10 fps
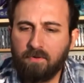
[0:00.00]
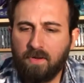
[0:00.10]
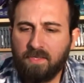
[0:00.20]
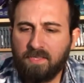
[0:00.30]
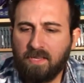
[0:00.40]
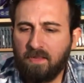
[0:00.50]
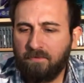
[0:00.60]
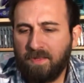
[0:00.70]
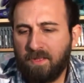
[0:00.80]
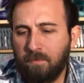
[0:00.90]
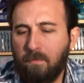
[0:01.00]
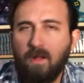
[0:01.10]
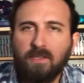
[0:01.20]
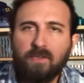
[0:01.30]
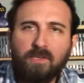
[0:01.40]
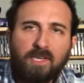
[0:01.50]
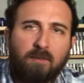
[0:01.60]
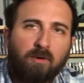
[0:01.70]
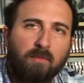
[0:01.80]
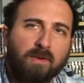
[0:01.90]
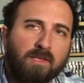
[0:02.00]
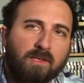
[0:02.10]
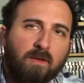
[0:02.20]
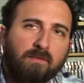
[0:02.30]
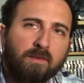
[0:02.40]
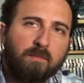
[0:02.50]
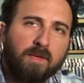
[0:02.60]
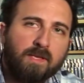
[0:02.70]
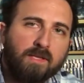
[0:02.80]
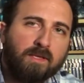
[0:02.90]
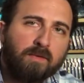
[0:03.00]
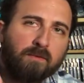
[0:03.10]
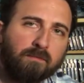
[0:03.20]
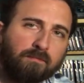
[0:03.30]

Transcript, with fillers: garage sale, I found Monster Jam Urban Assault for the PS2.